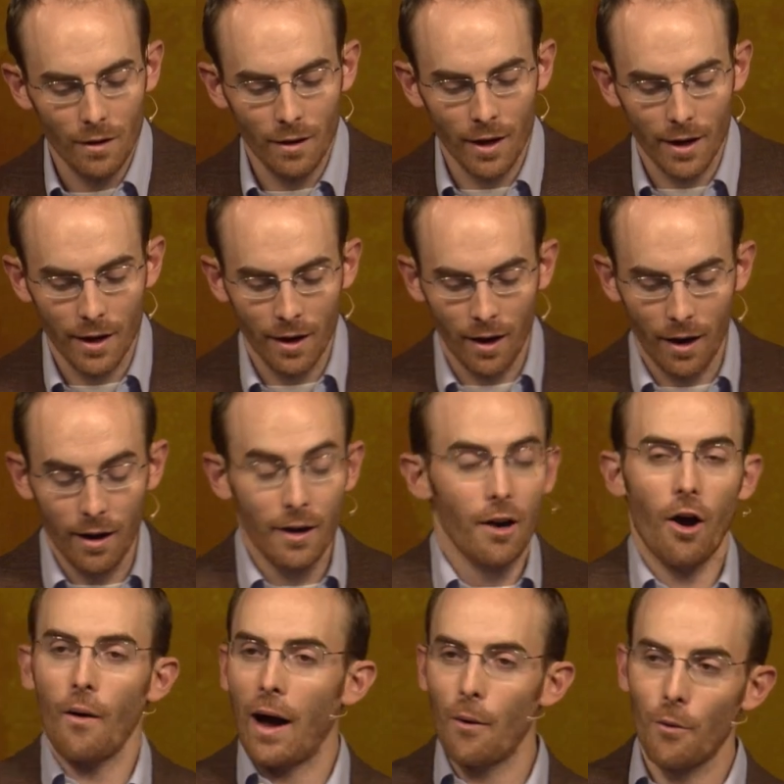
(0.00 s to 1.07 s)
that, uh,
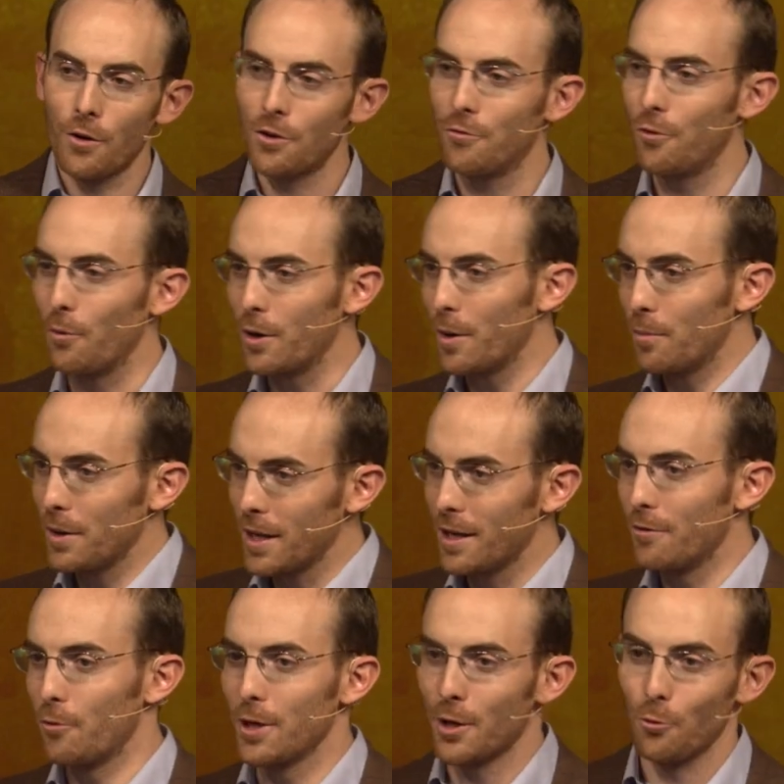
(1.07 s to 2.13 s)
oh, how wonderful would it be
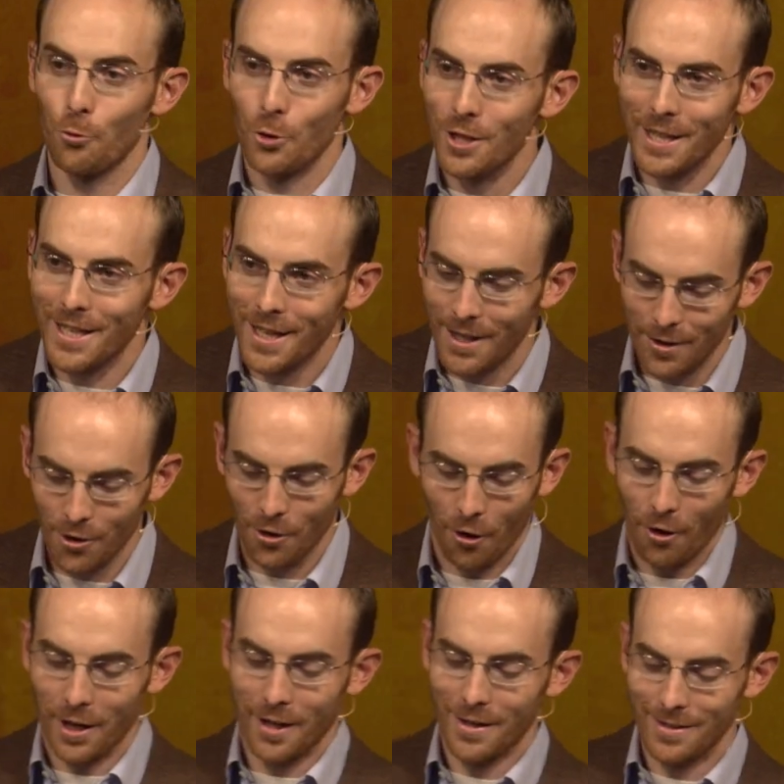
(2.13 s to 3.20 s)
if we could really get into
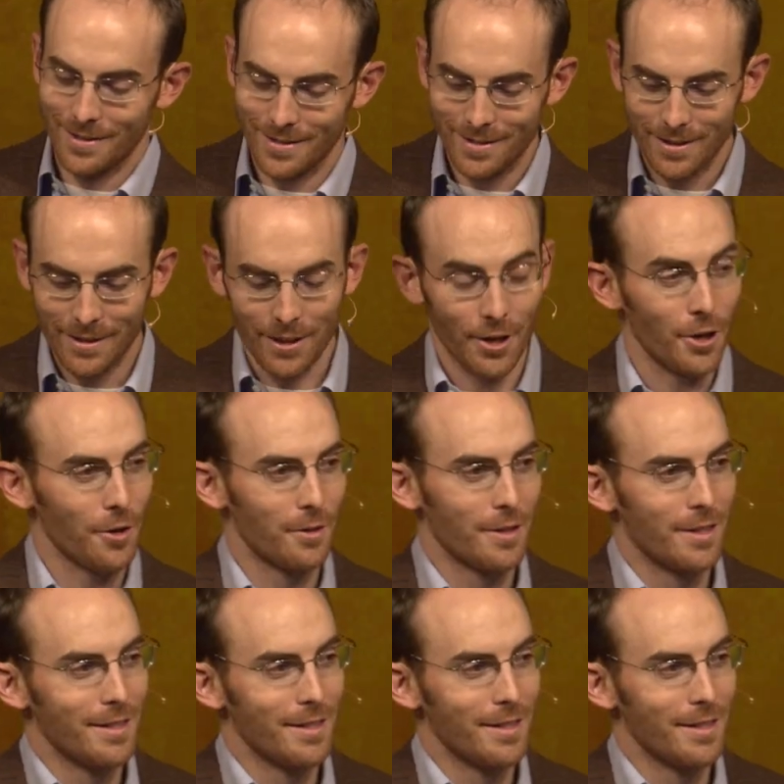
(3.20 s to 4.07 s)
Narnia, you know?